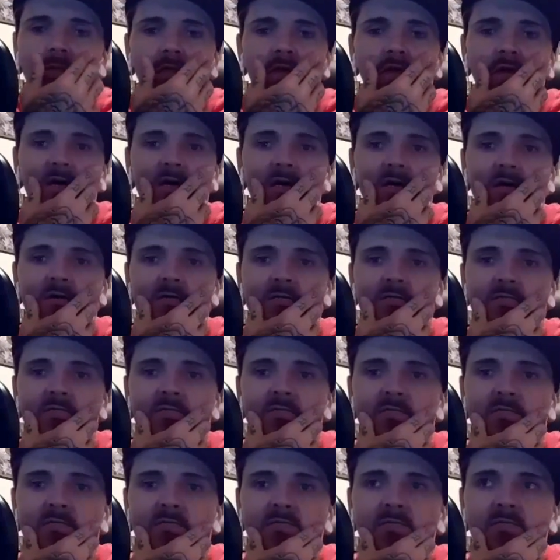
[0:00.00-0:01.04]

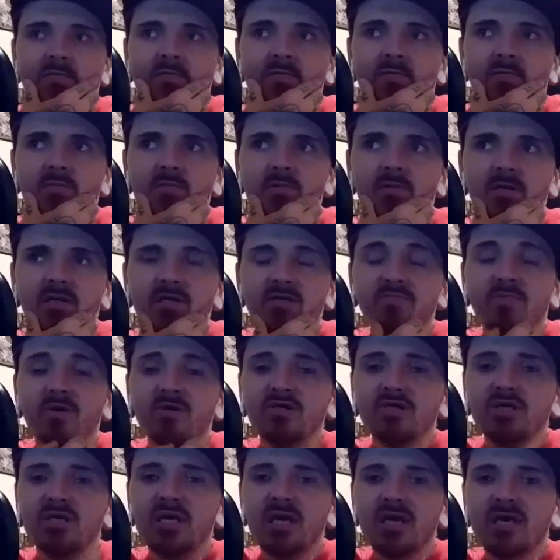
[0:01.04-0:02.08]
Because
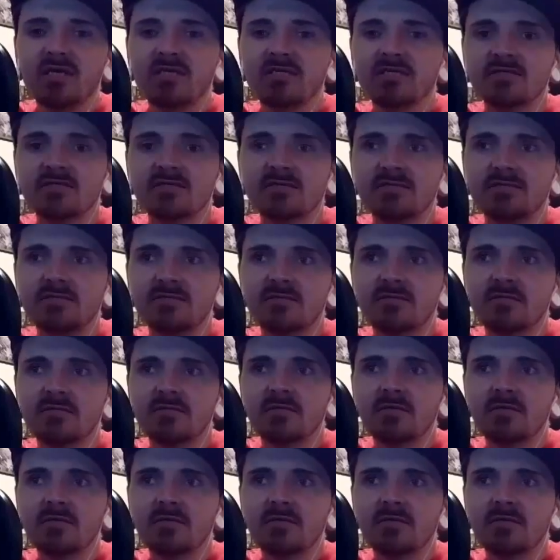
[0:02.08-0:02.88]
Bungie has,